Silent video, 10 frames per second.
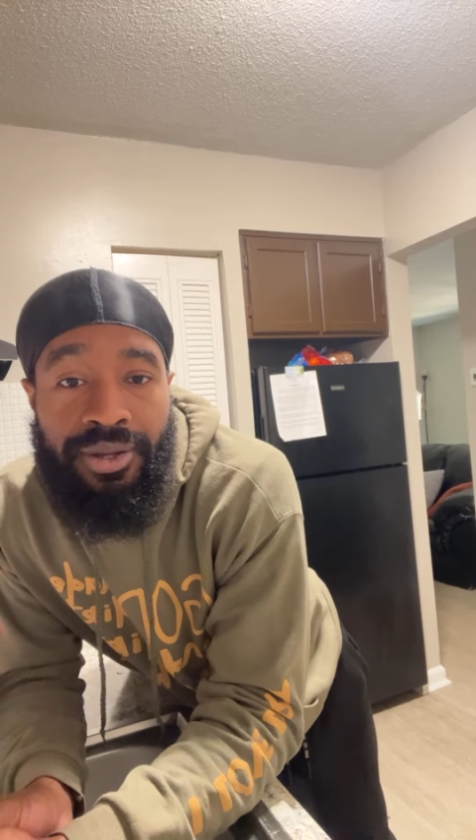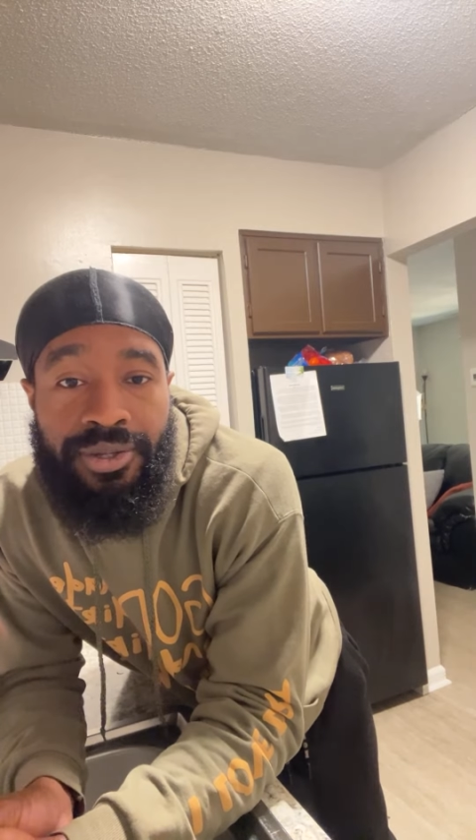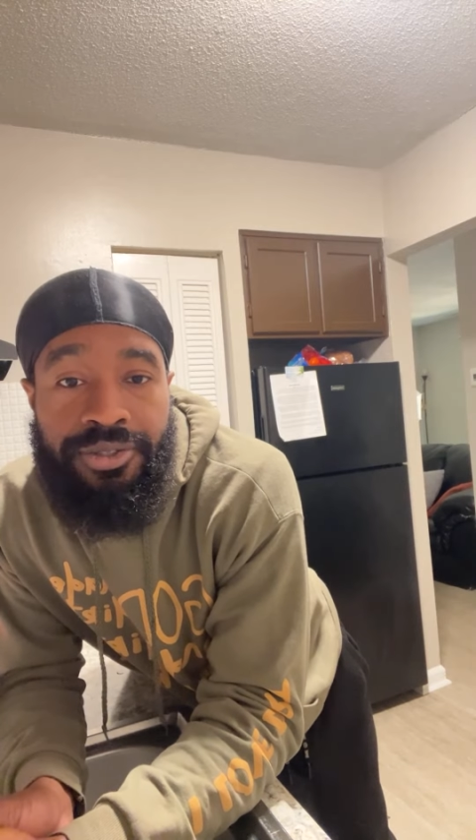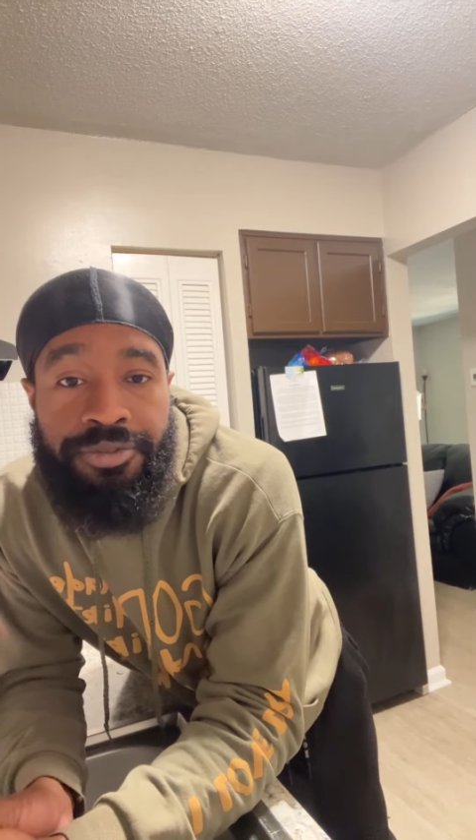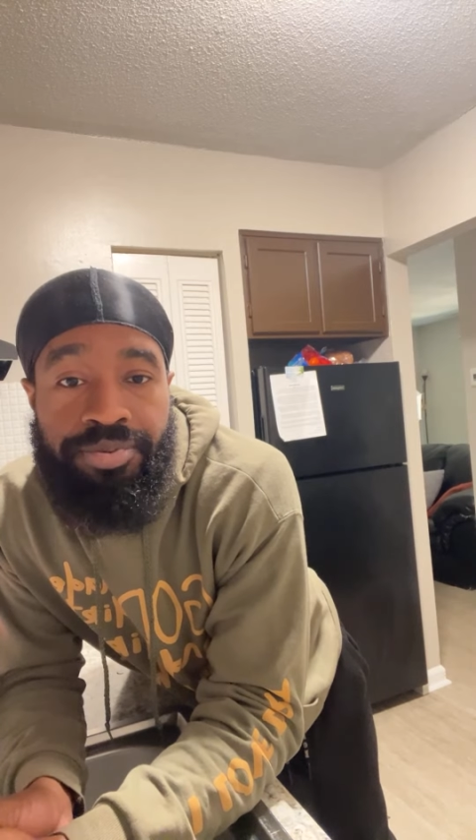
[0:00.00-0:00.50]

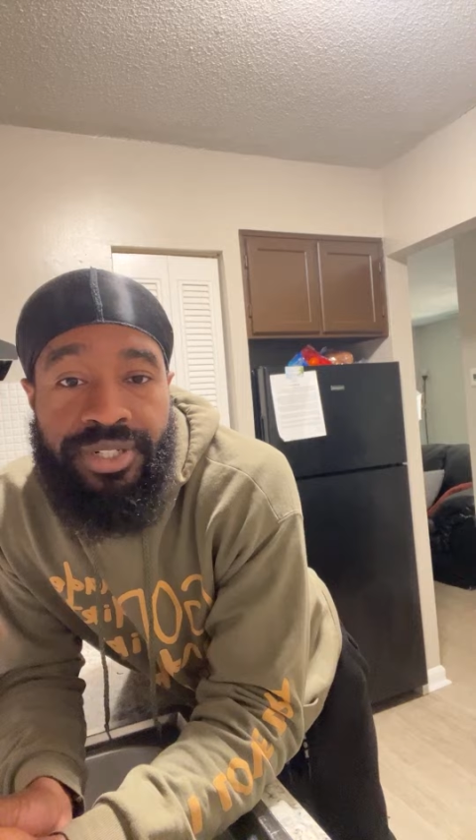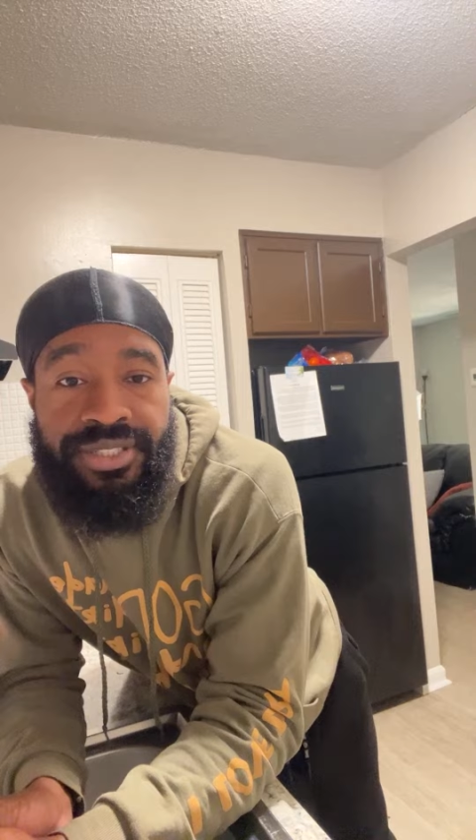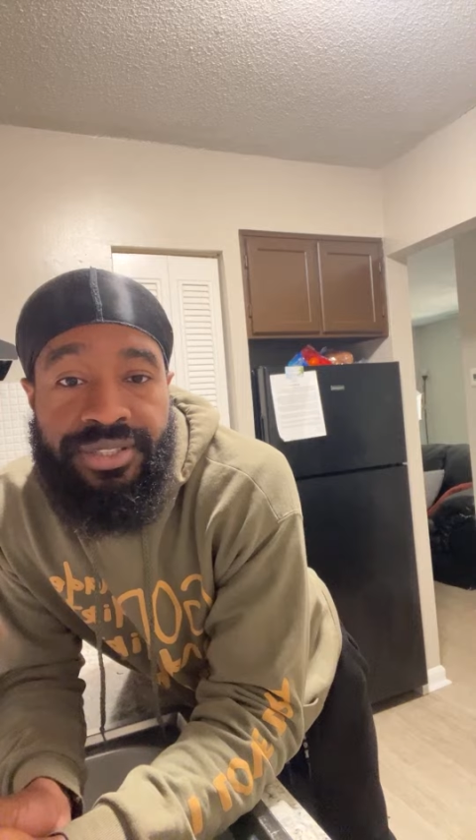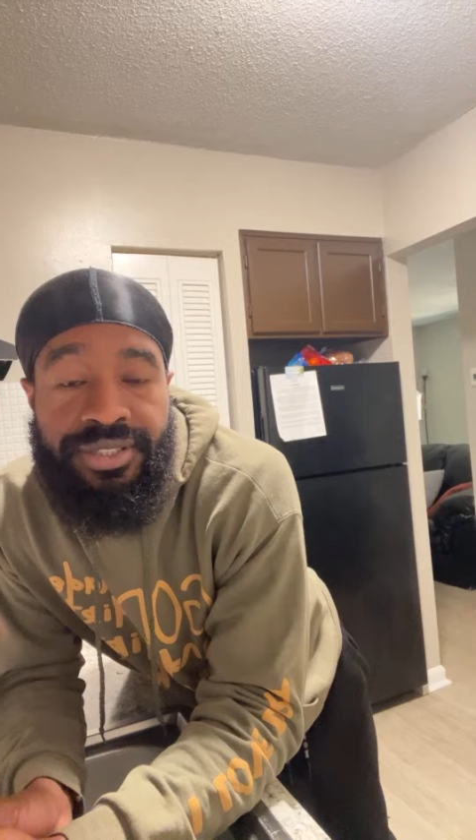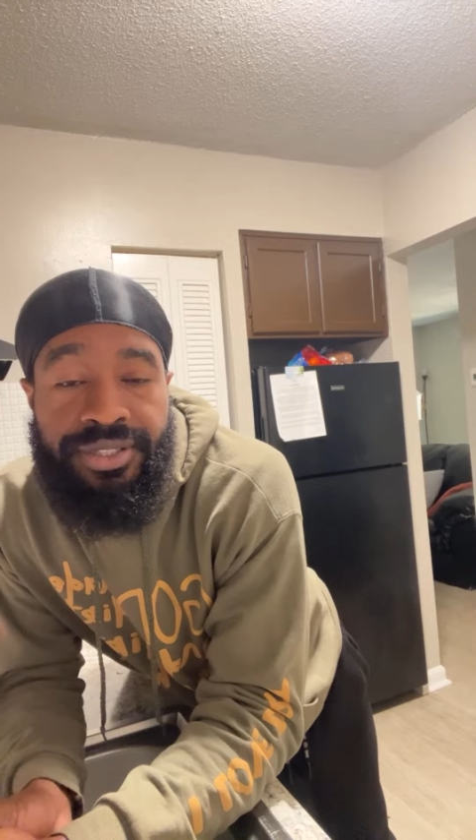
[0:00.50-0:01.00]
Whose
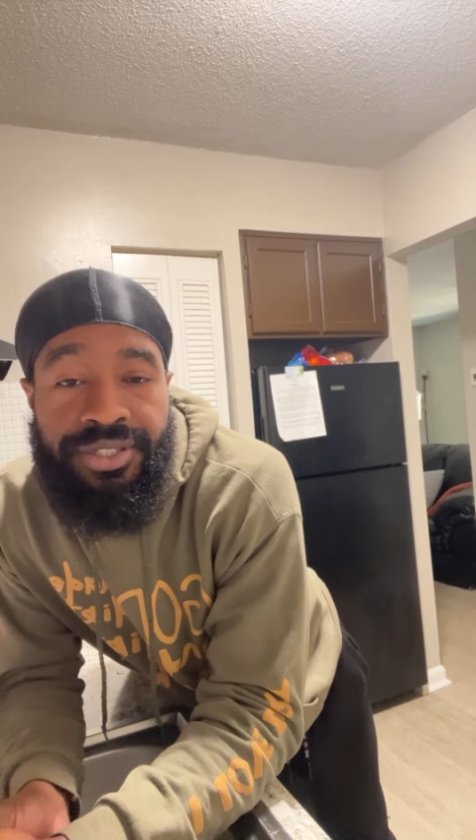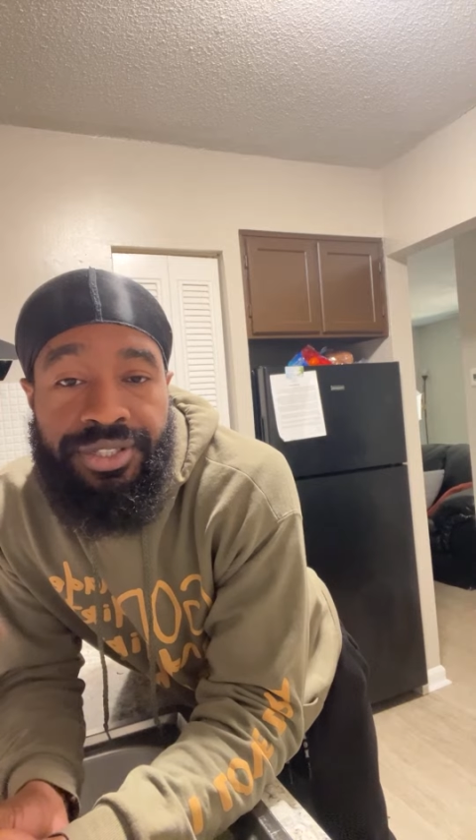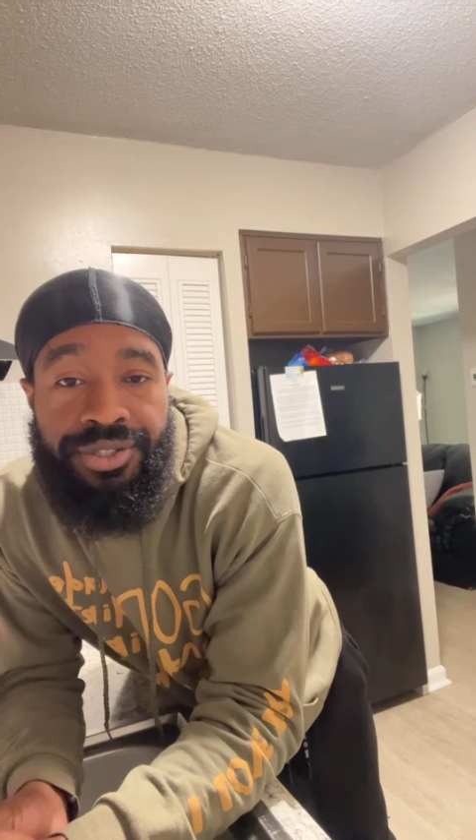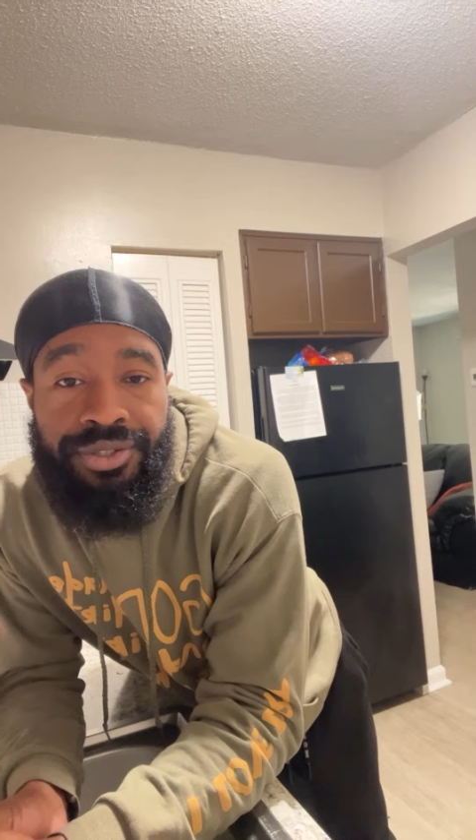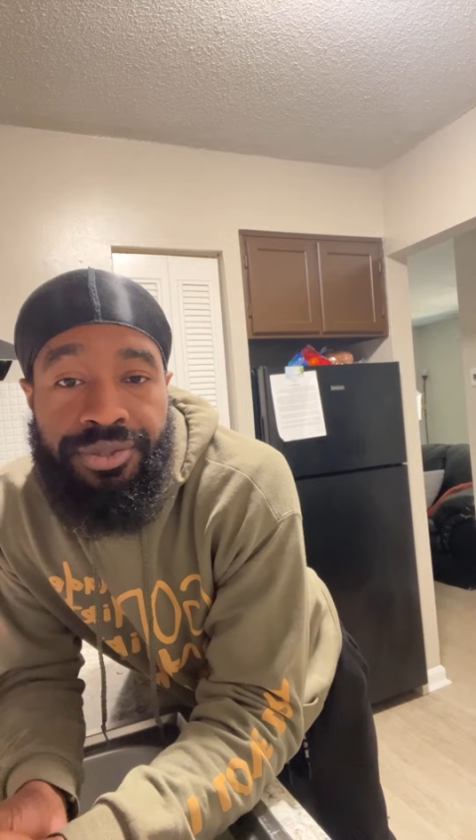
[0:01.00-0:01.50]
president
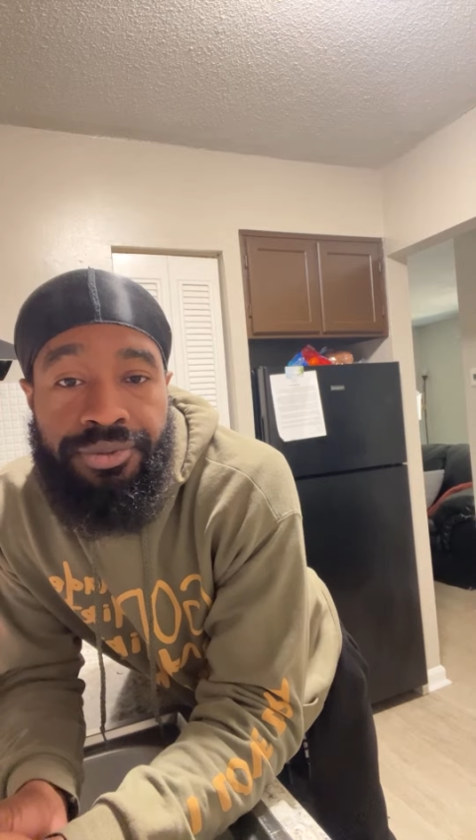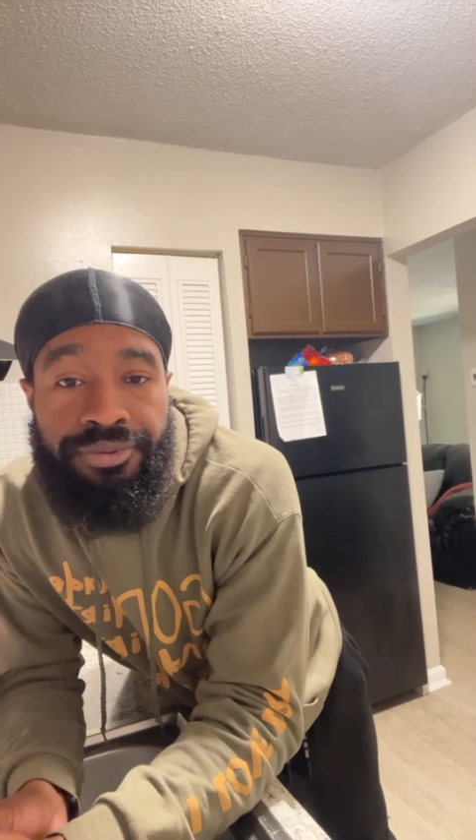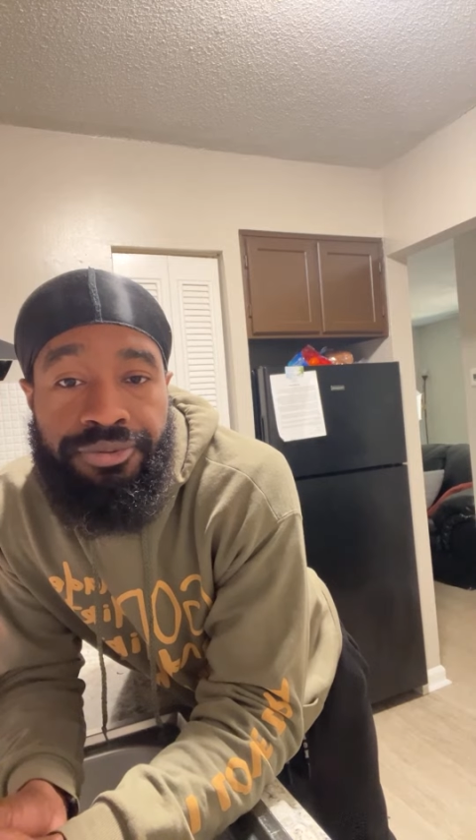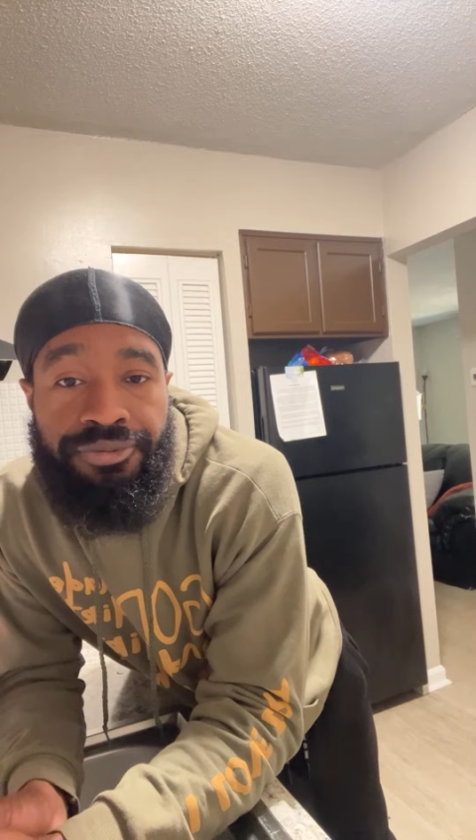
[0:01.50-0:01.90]
did you